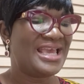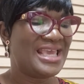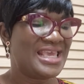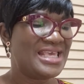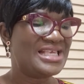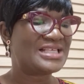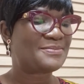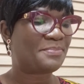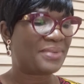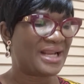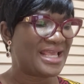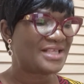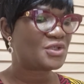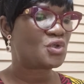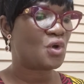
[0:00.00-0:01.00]
he is
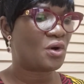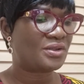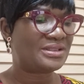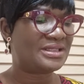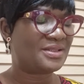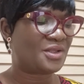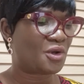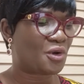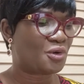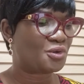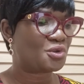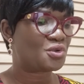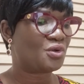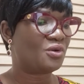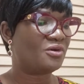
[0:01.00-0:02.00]
placed under the
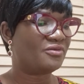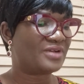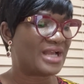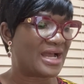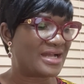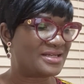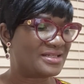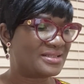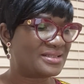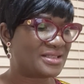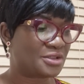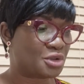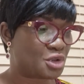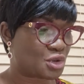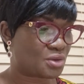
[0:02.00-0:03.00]
control of guardians
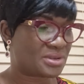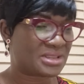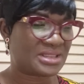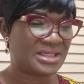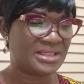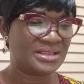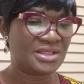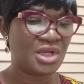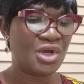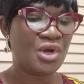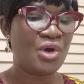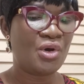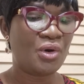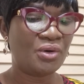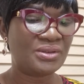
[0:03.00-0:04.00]
and trustees
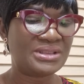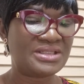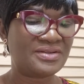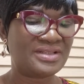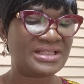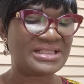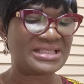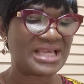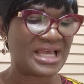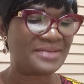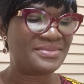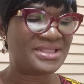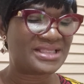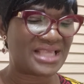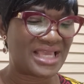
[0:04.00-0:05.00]
until the
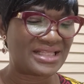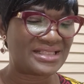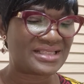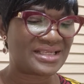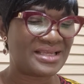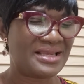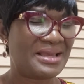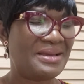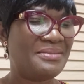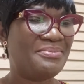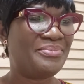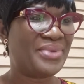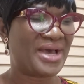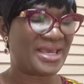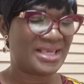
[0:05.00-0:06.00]
time set
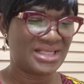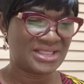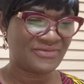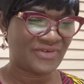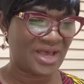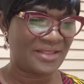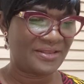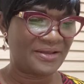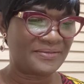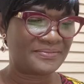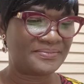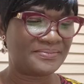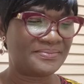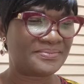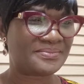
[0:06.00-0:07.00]
by his father.
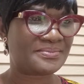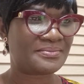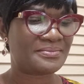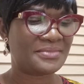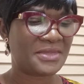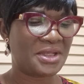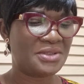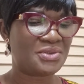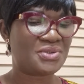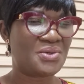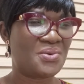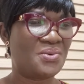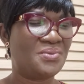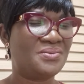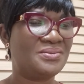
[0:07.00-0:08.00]

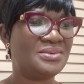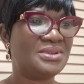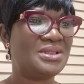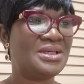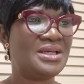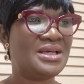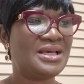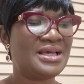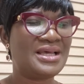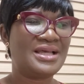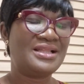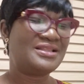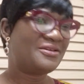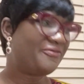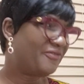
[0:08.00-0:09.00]
So,
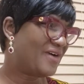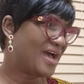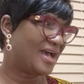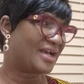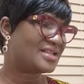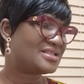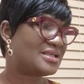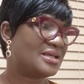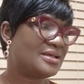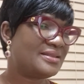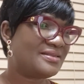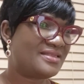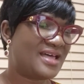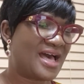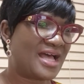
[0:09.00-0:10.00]
the fact
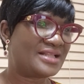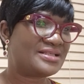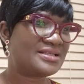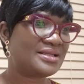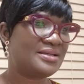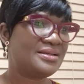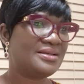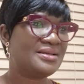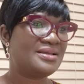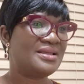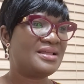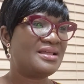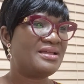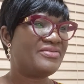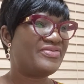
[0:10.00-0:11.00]
that
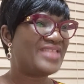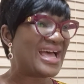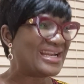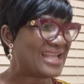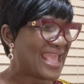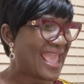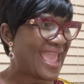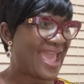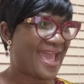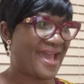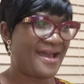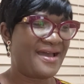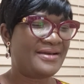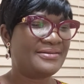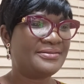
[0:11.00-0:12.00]
that
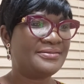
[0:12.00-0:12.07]
heir